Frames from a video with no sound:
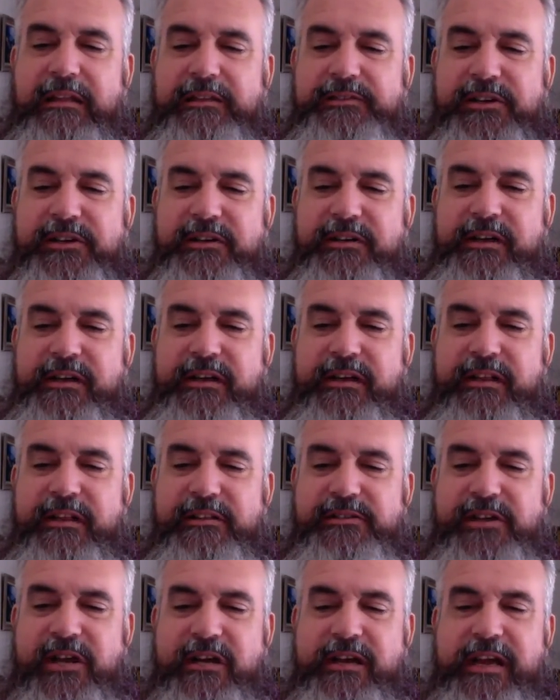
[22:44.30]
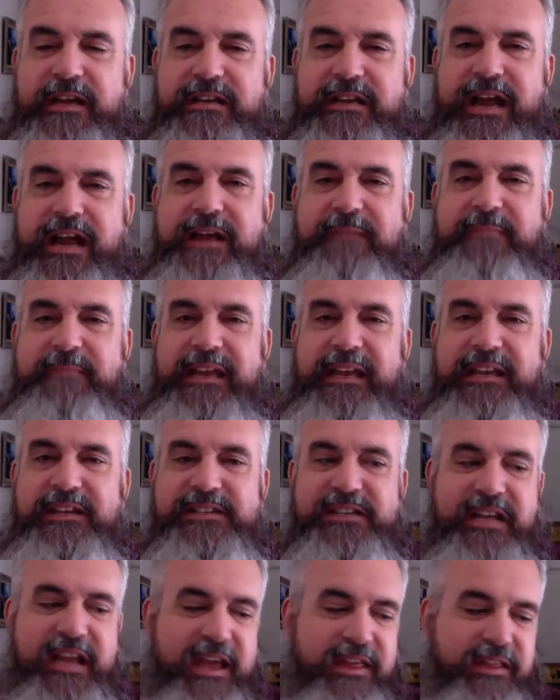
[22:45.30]
Let's all get
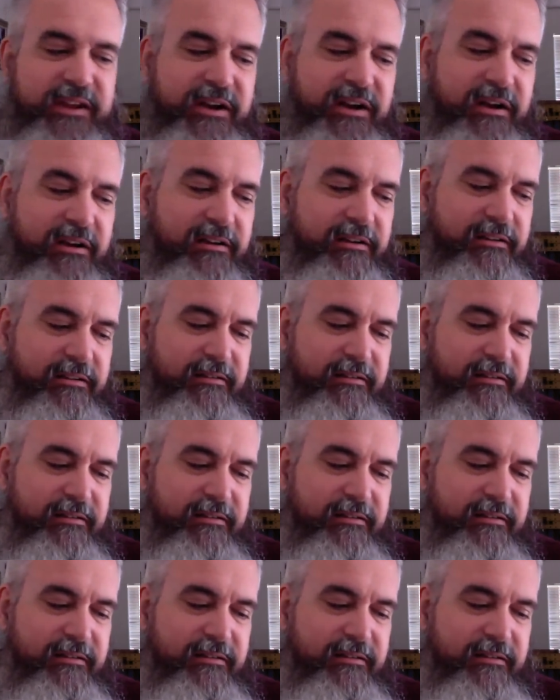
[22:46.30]
diabetes together.